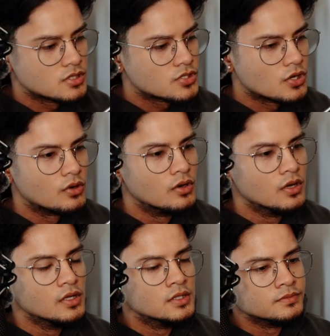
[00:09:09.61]
So
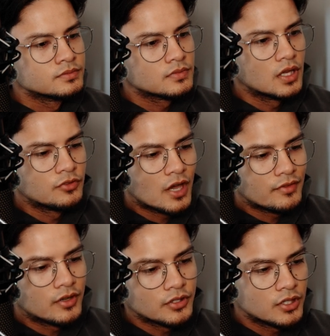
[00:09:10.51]
if you
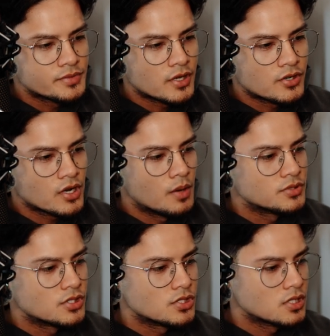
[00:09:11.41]
have other clips on your
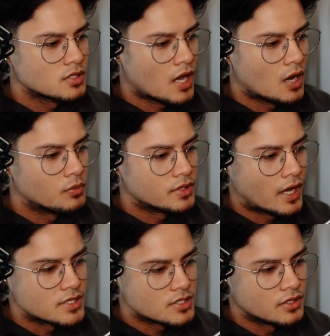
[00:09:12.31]
composition, I would
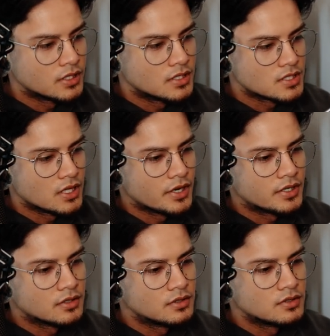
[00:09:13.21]
isolate this
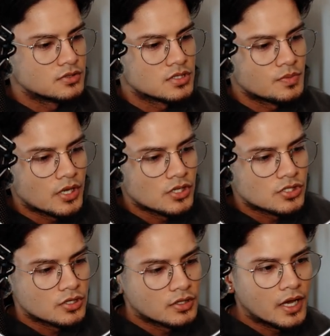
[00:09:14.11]
layer, just making
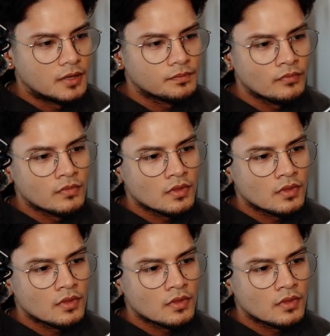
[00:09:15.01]
sure that